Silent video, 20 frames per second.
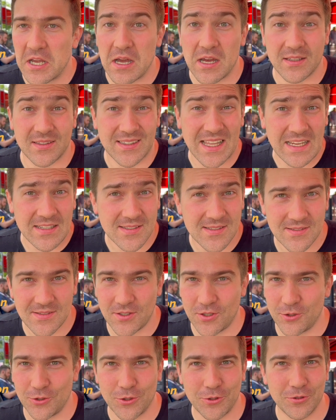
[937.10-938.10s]
tests
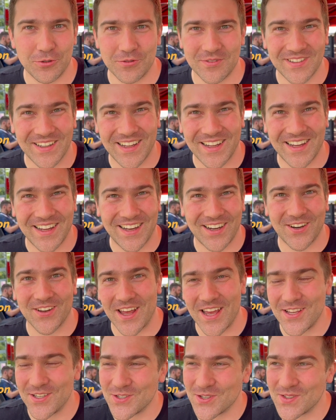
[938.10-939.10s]
you do on the
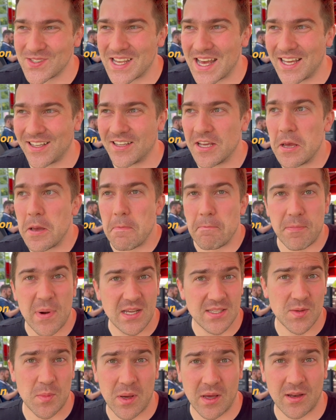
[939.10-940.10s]
ASL side,
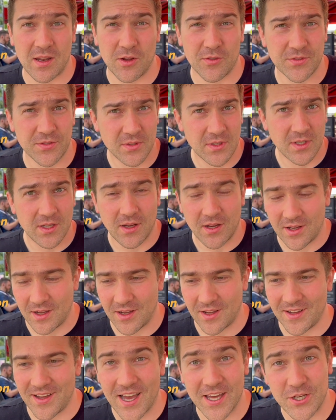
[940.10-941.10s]
maximum amount of
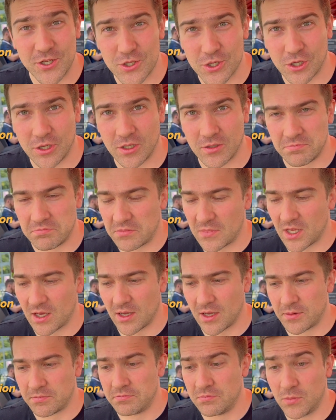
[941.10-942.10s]
additional
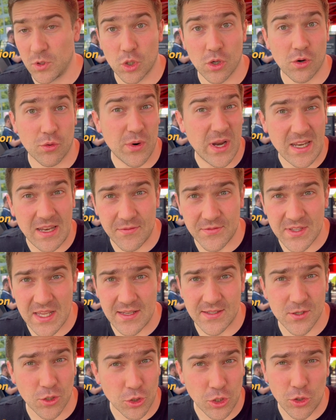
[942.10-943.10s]
creative
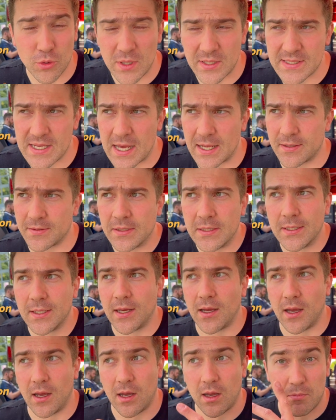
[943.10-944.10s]
tests on the US side,
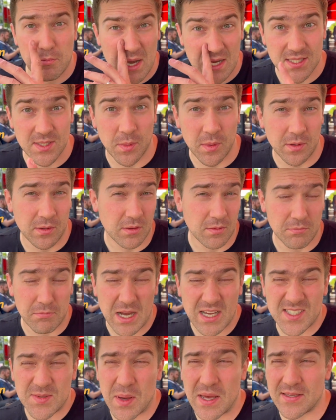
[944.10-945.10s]

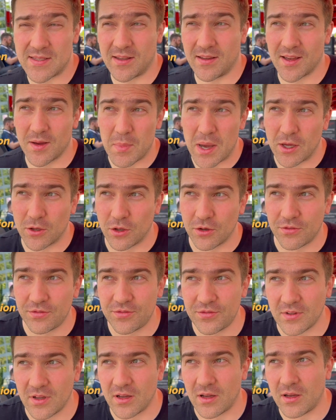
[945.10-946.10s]
maximizing amount of
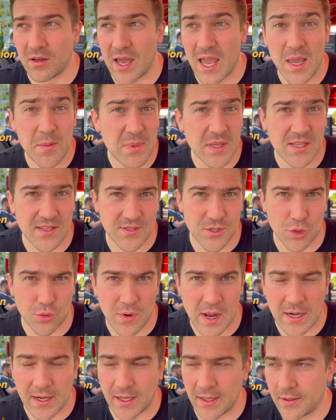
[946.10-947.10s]
A/B tests you're
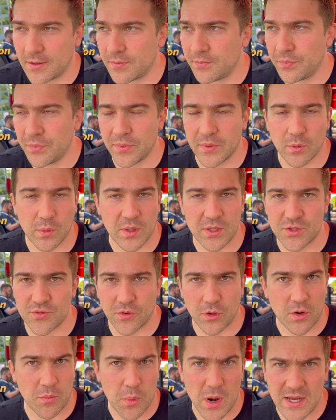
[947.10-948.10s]
running, whether it's
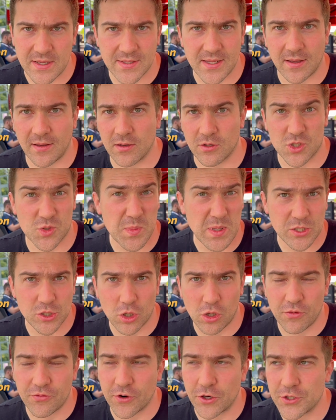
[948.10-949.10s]
for the pricing, or
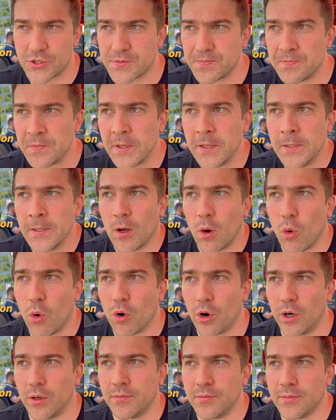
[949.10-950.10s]
special offers, or